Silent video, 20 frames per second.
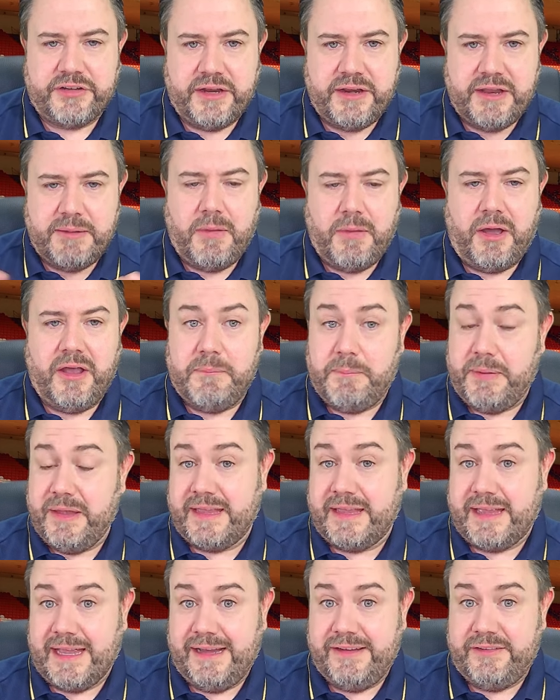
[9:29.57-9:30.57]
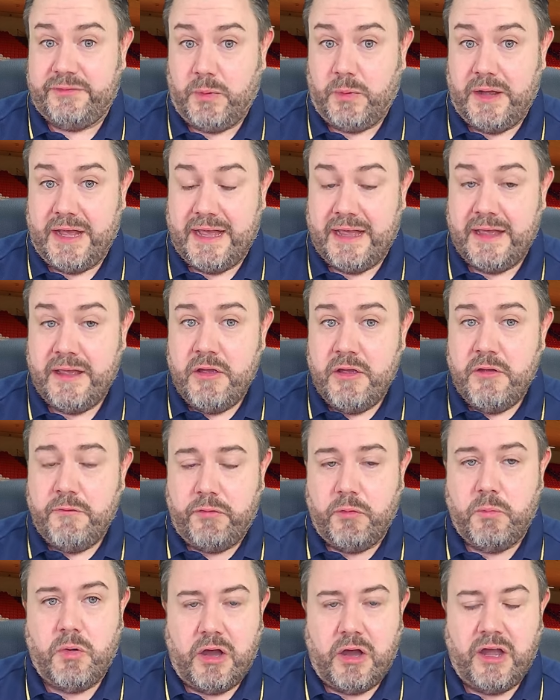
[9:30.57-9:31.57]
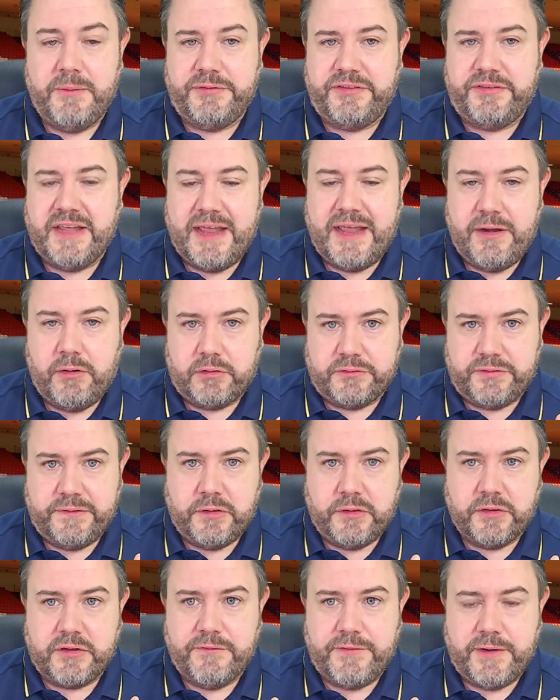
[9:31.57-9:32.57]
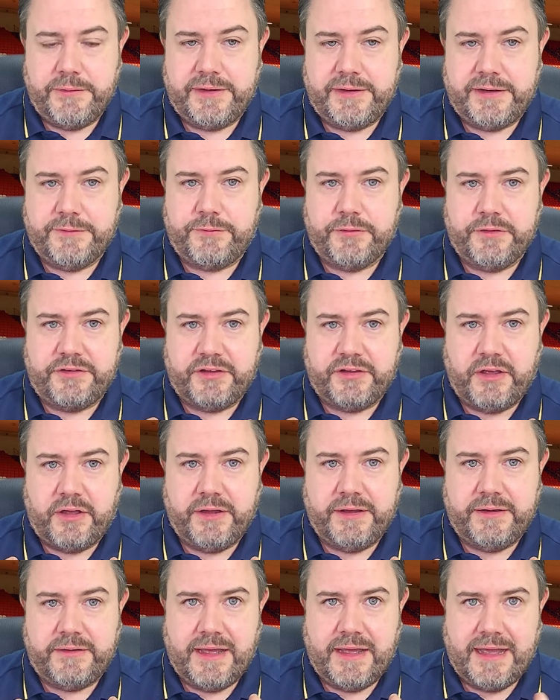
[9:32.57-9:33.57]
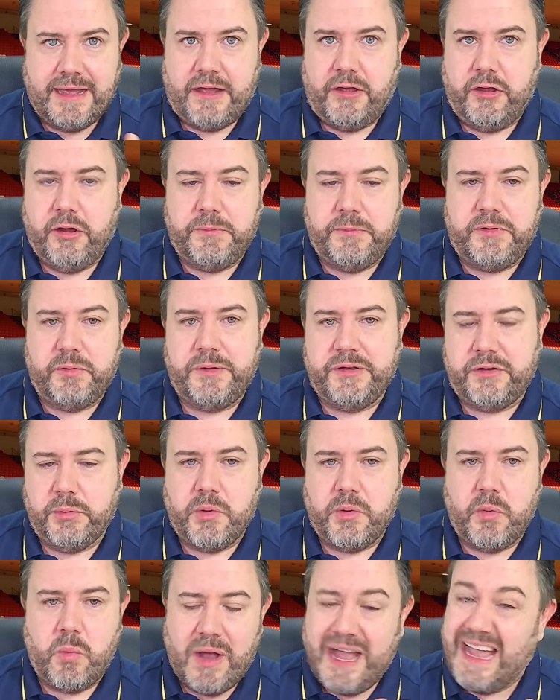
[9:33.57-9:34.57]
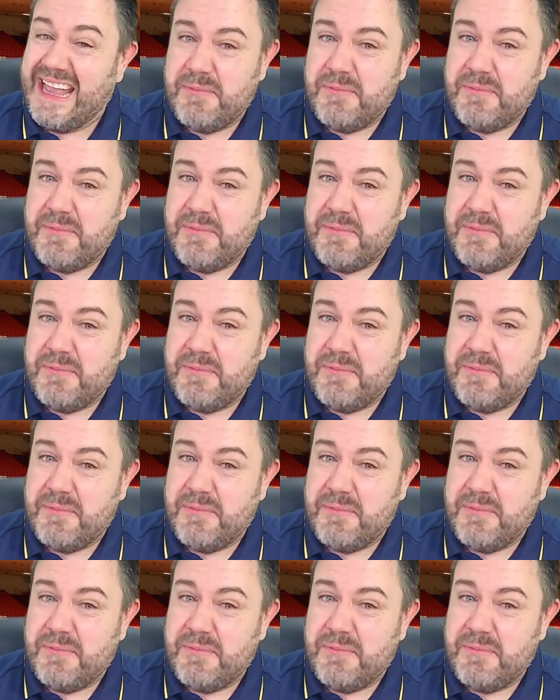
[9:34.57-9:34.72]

And it might be a case where, from what I'm saying, Oxford look a very different side at home to we do away.